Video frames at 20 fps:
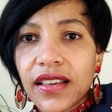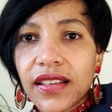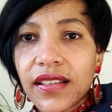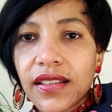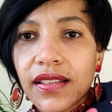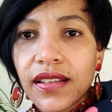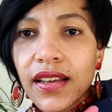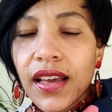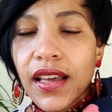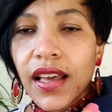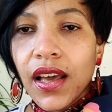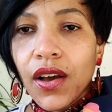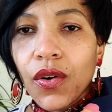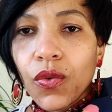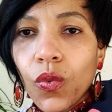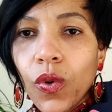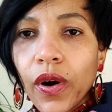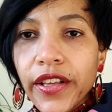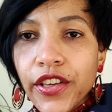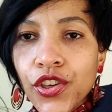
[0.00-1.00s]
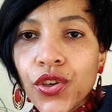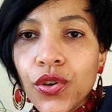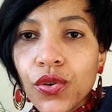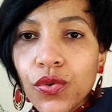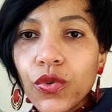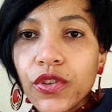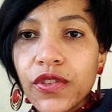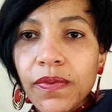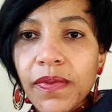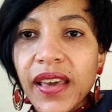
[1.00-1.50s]
this, what you
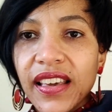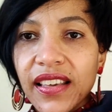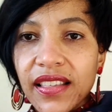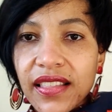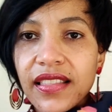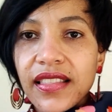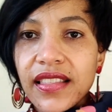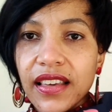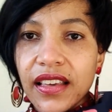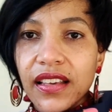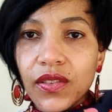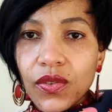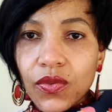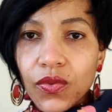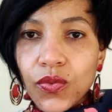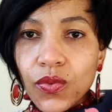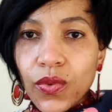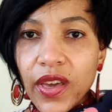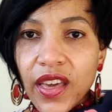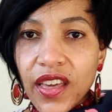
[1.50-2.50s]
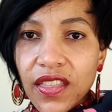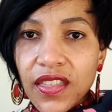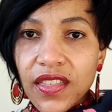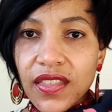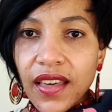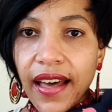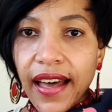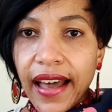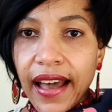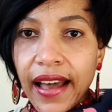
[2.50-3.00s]
would make this
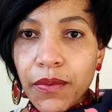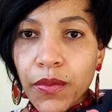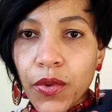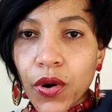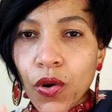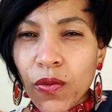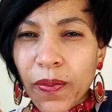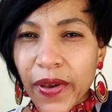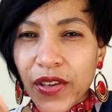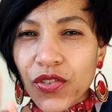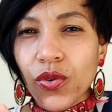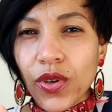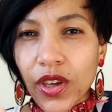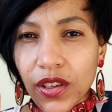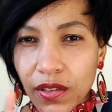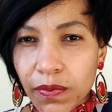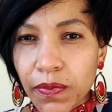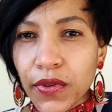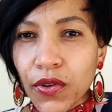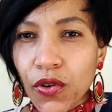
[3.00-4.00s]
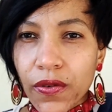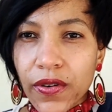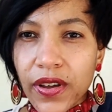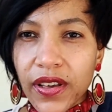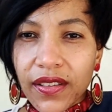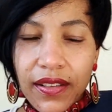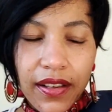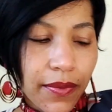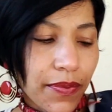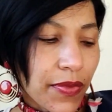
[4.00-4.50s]
with. I'm open to
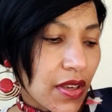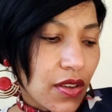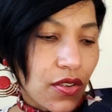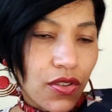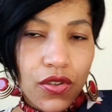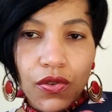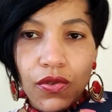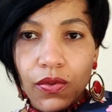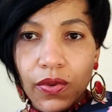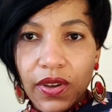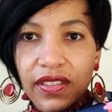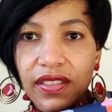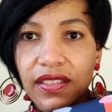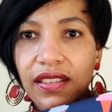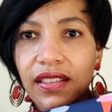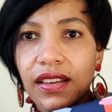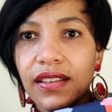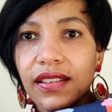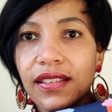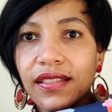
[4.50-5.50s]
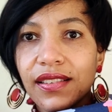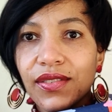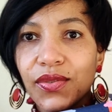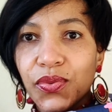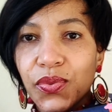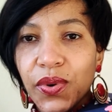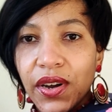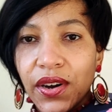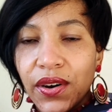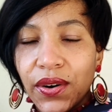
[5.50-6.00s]
exploring something new with this
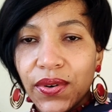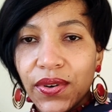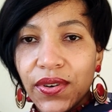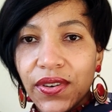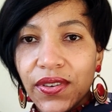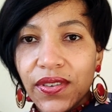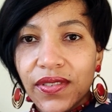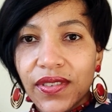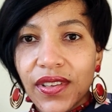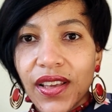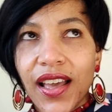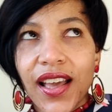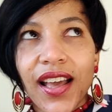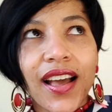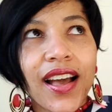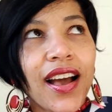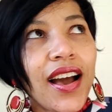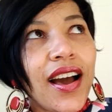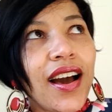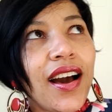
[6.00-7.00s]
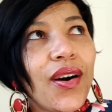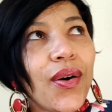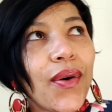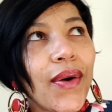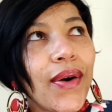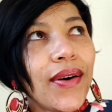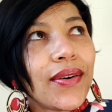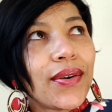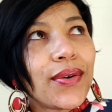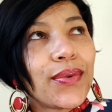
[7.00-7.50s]
as well because,
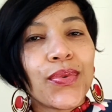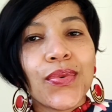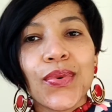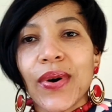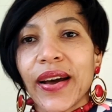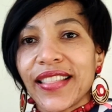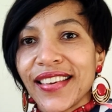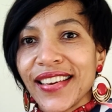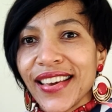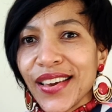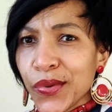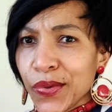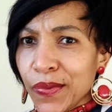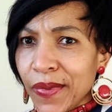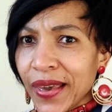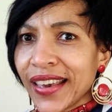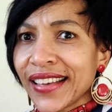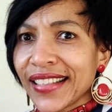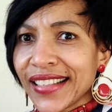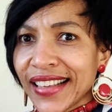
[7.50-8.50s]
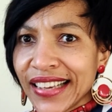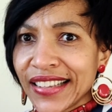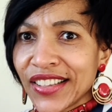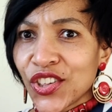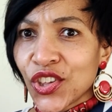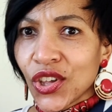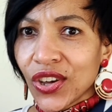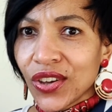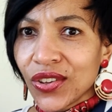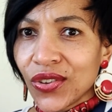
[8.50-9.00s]
ooh, I think it would make a
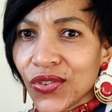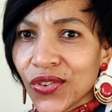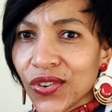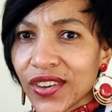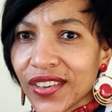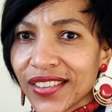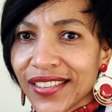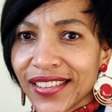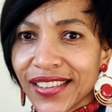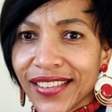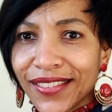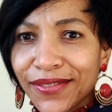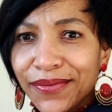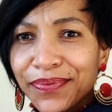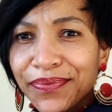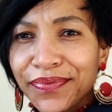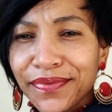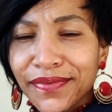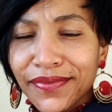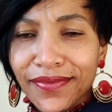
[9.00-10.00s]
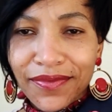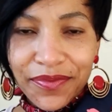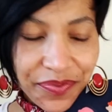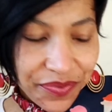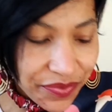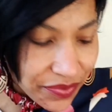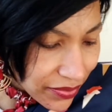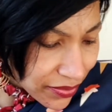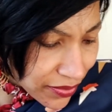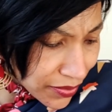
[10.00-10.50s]
nice shirt dress.
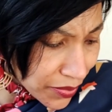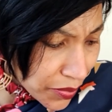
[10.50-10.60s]
Mm.